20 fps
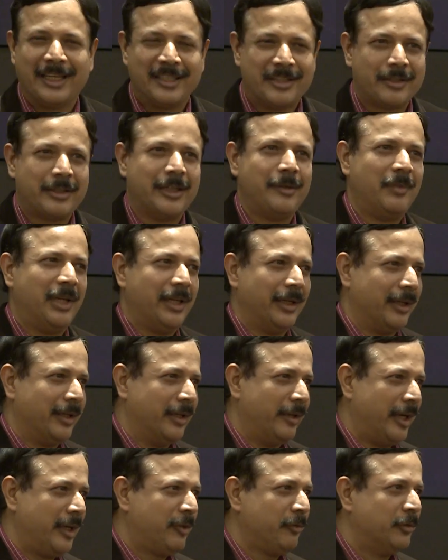extremely
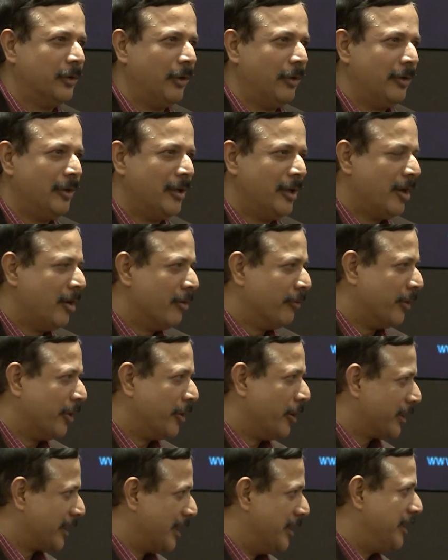grateful for
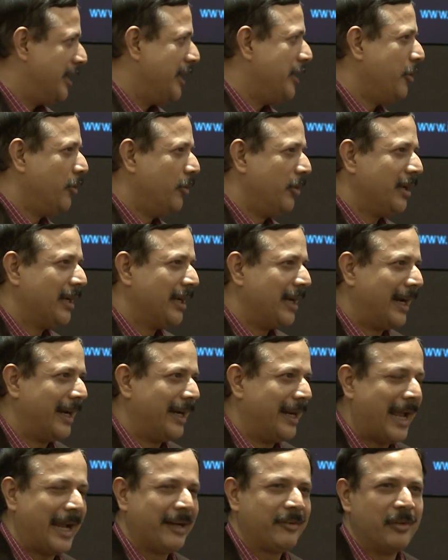your continued
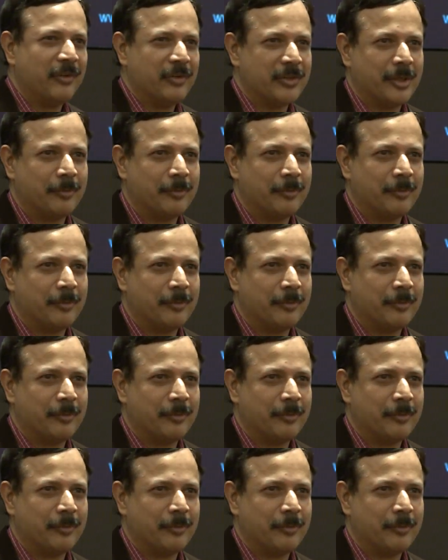and active